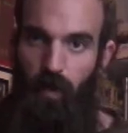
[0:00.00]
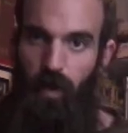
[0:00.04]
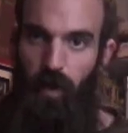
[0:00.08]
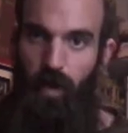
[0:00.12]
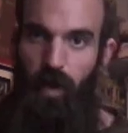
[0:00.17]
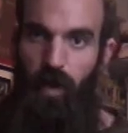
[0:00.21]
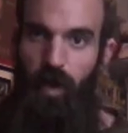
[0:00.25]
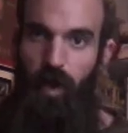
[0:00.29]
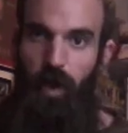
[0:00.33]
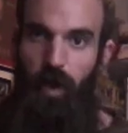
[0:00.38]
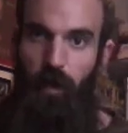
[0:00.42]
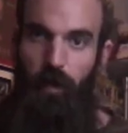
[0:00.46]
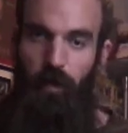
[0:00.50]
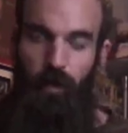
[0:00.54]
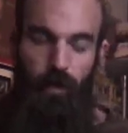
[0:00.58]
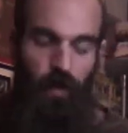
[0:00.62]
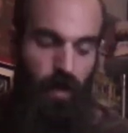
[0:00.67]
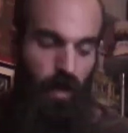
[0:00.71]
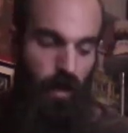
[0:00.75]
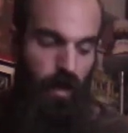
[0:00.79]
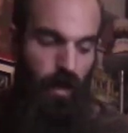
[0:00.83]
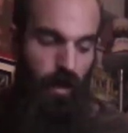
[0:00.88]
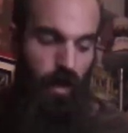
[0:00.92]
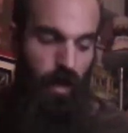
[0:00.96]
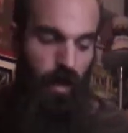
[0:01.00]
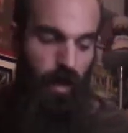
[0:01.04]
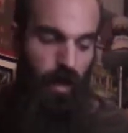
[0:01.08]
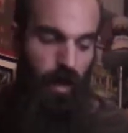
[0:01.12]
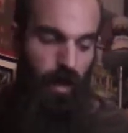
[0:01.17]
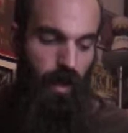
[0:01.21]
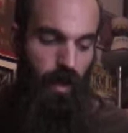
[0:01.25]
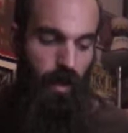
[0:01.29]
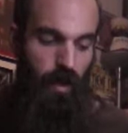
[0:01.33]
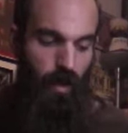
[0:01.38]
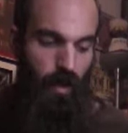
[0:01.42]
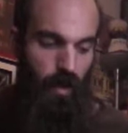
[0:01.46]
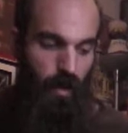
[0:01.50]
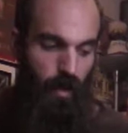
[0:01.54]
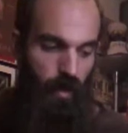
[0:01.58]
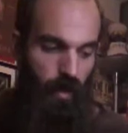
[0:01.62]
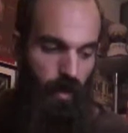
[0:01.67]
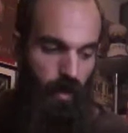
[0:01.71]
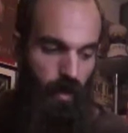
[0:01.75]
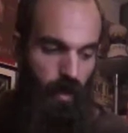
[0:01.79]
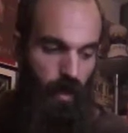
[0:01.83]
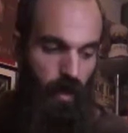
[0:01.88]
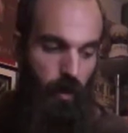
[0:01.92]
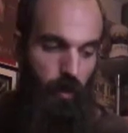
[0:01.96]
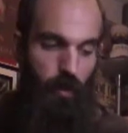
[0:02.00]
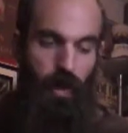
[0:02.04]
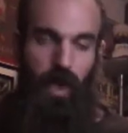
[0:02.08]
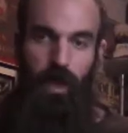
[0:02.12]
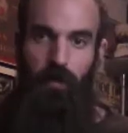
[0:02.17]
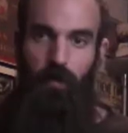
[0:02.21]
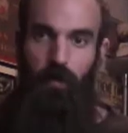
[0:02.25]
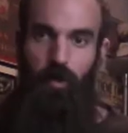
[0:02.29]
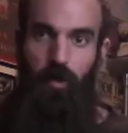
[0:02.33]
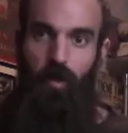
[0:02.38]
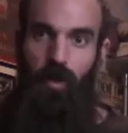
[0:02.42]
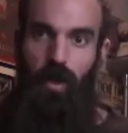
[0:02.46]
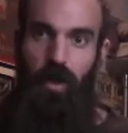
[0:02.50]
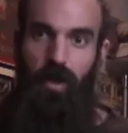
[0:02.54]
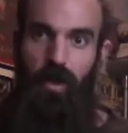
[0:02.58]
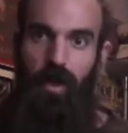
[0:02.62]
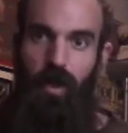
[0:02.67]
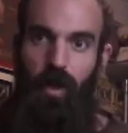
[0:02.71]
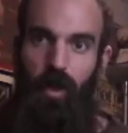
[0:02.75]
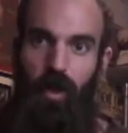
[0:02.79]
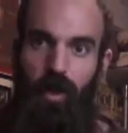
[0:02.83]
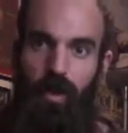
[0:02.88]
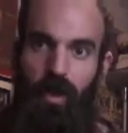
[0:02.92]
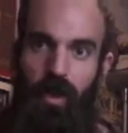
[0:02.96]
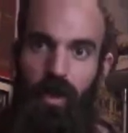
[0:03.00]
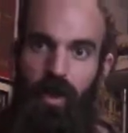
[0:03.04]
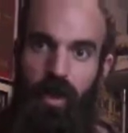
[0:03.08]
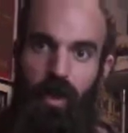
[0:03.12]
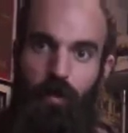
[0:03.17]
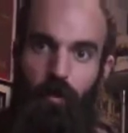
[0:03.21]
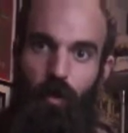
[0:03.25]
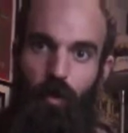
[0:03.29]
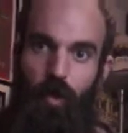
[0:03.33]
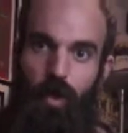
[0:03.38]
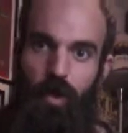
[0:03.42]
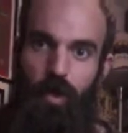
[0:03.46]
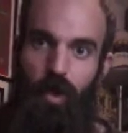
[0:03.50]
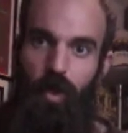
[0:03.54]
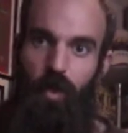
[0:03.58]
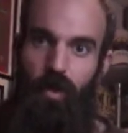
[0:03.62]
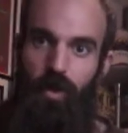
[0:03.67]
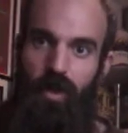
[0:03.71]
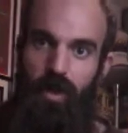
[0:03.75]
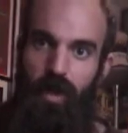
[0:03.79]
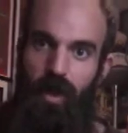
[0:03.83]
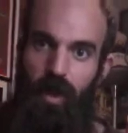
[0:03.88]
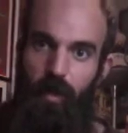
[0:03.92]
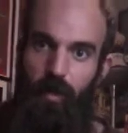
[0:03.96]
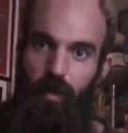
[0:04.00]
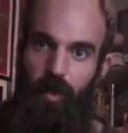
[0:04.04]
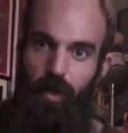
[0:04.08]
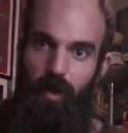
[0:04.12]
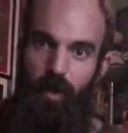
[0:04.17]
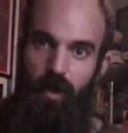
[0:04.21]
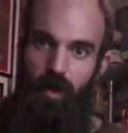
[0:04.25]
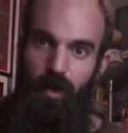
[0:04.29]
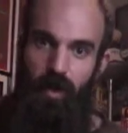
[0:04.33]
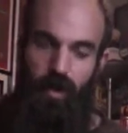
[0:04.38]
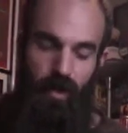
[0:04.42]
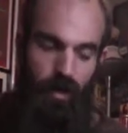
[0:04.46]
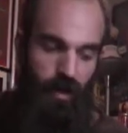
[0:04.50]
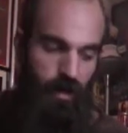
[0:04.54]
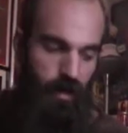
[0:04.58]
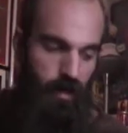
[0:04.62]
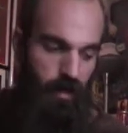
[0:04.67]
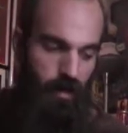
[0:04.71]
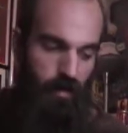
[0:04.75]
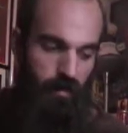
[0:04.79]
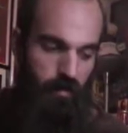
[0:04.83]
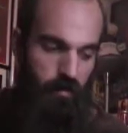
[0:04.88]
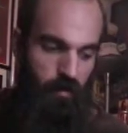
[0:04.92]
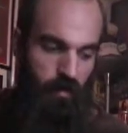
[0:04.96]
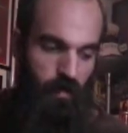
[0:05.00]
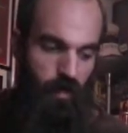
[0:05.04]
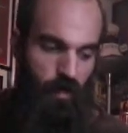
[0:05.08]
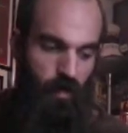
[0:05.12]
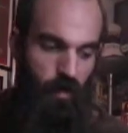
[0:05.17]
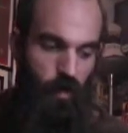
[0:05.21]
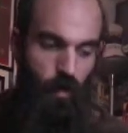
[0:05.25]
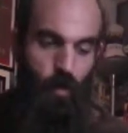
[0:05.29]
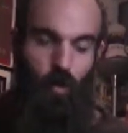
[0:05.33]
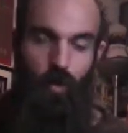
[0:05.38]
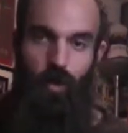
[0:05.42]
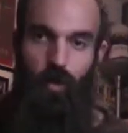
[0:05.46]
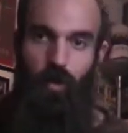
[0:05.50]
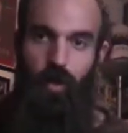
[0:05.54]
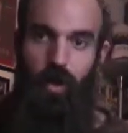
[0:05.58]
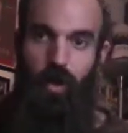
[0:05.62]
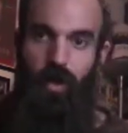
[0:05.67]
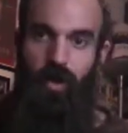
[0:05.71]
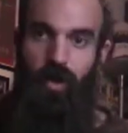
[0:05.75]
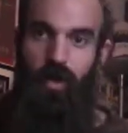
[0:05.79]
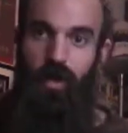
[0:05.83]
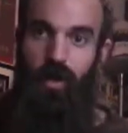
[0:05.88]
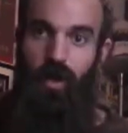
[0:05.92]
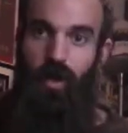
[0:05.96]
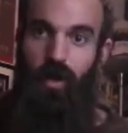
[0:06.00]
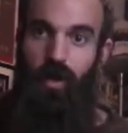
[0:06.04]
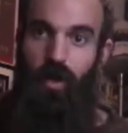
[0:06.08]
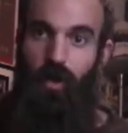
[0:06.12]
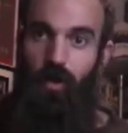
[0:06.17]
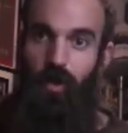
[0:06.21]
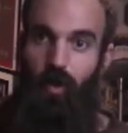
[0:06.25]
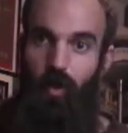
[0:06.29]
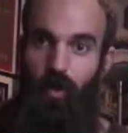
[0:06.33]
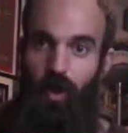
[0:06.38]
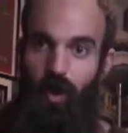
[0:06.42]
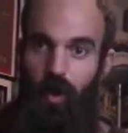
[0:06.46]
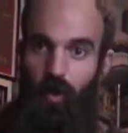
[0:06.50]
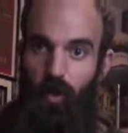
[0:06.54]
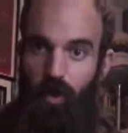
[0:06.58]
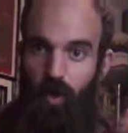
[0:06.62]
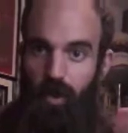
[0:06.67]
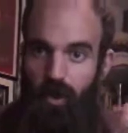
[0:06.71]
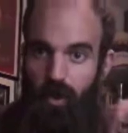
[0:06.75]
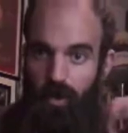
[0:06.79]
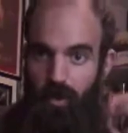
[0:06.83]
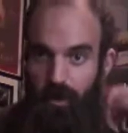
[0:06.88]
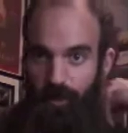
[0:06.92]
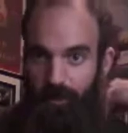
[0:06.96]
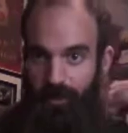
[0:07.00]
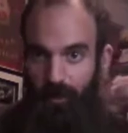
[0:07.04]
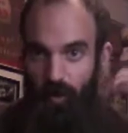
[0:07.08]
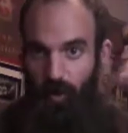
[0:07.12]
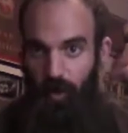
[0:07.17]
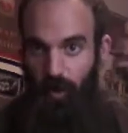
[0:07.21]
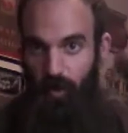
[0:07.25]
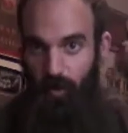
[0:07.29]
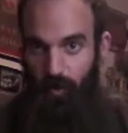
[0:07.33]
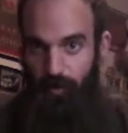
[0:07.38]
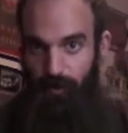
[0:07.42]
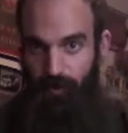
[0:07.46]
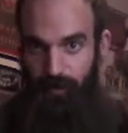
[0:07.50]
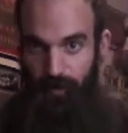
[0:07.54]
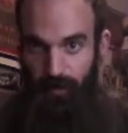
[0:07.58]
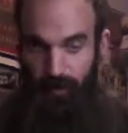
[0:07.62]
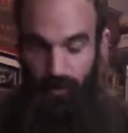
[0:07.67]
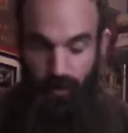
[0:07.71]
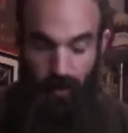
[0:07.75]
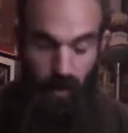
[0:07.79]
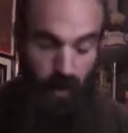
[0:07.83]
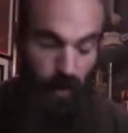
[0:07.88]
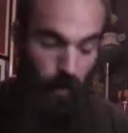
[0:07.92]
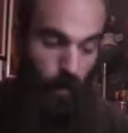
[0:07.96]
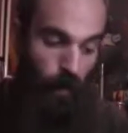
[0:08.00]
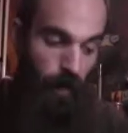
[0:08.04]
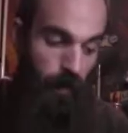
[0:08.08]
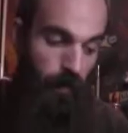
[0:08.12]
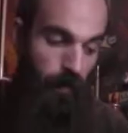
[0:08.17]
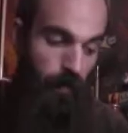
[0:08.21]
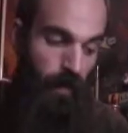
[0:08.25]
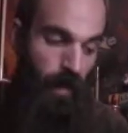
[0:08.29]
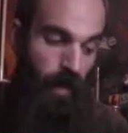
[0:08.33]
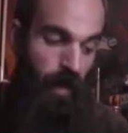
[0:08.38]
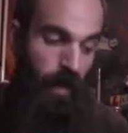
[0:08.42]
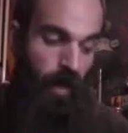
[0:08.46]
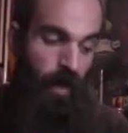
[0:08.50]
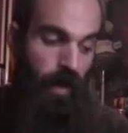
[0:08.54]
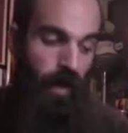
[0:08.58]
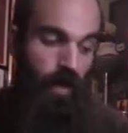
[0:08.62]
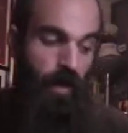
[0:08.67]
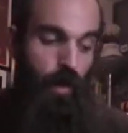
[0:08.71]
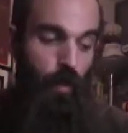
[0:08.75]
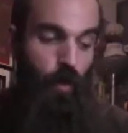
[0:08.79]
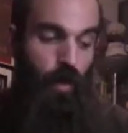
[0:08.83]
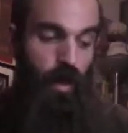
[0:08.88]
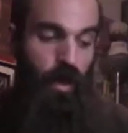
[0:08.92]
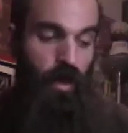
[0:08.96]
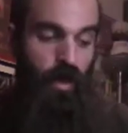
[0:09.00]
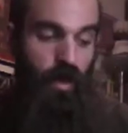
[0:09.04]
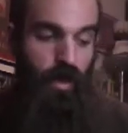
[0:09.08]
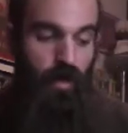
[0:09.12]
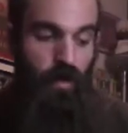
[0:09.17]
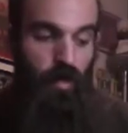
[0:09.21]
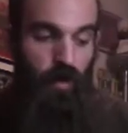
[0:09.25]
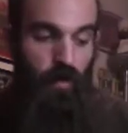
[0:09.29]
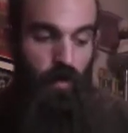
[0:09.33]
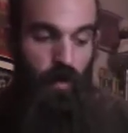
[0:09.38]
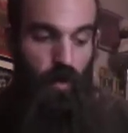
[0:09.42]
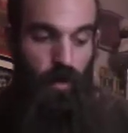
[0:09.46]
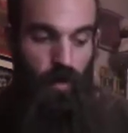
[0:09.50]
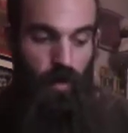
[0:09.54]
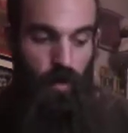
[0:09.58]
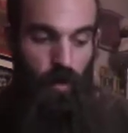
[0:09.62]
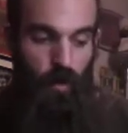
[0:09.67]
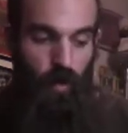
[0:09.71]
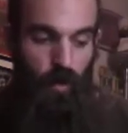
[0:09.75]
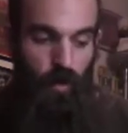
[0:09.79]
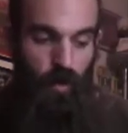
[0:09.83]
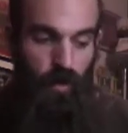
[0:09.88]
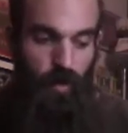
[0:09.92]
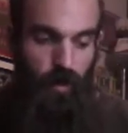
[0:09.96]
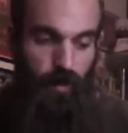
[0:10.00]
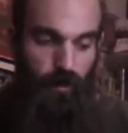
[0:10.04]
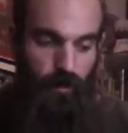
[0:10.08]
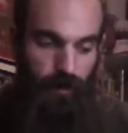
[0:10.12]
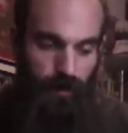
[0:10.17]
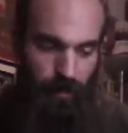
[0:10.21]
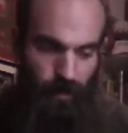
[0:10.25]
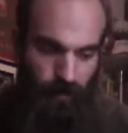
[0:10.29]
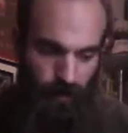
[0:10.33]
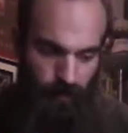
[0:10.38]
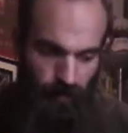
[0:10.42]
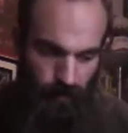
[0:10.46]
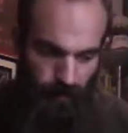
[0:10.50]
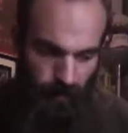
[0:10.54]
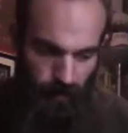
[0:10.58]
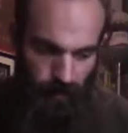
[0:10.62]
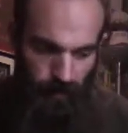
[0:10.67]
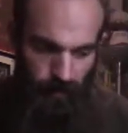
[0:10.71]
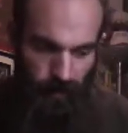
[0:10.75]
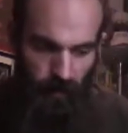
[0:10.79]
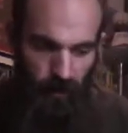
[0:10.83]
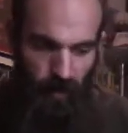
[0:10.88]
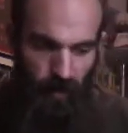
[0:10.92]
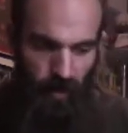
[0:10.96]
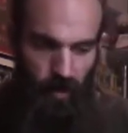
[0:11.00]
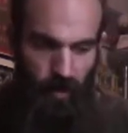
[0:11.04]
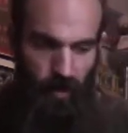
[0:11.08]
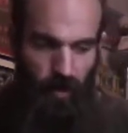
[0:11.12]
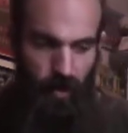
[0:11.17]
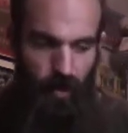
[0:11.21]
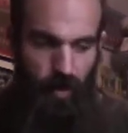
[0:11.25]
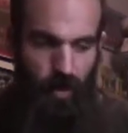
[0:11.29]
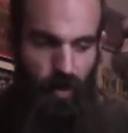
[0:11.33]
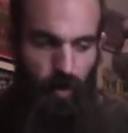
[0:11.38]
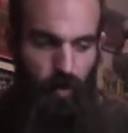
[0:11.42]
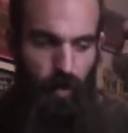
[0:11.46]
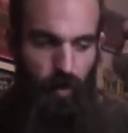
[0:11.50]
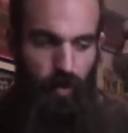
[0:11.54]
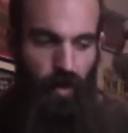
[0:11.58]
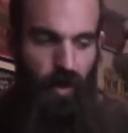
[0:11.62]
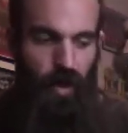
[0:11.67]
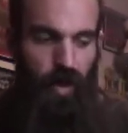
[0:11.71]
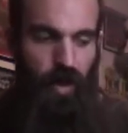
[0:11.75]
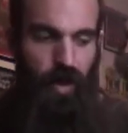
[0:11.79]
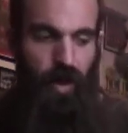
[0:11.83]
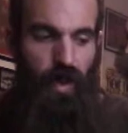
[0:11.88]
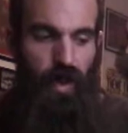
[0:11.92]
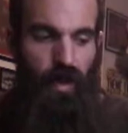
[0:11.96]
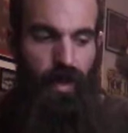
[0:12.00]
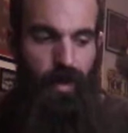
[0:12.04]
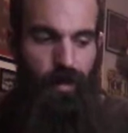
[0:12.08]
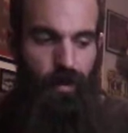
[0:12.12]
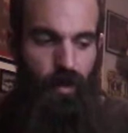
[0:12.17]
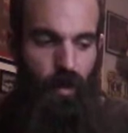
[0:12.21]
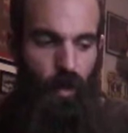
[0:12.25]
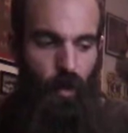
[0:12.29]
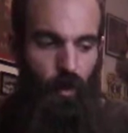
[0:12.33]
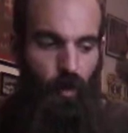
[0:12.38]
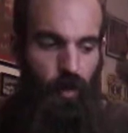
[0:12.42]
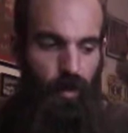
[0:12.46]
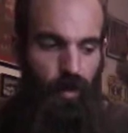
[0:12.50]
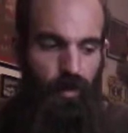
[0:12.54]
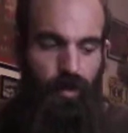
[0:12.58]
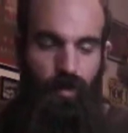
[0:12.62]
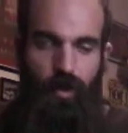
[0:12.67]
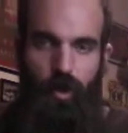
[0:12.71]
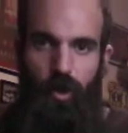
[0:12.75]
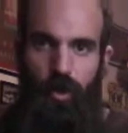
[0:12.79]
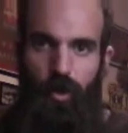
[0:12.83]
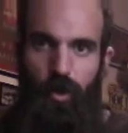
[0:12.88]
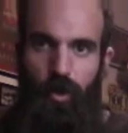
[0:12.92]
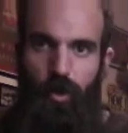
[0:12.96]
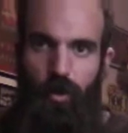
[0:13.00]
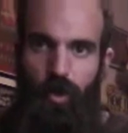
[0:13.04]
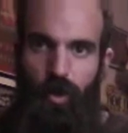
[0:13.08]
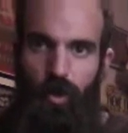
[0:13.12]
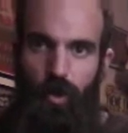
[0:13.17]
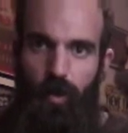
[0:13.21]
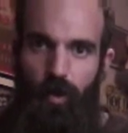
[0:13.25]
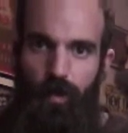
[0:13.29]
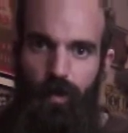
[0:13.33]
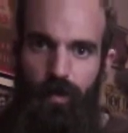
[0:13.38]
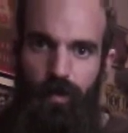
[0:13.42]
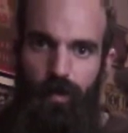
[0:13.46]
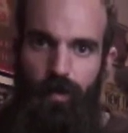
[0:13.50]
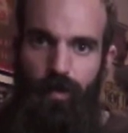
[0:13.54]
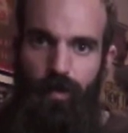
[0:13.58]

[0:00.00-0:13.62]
Alright. And it baffles me they never return to that part. The coolest part of the song, they only play it once. So, anyway. Then we get into the verse chords. So you're just going to be playing A, open, 2-2-2.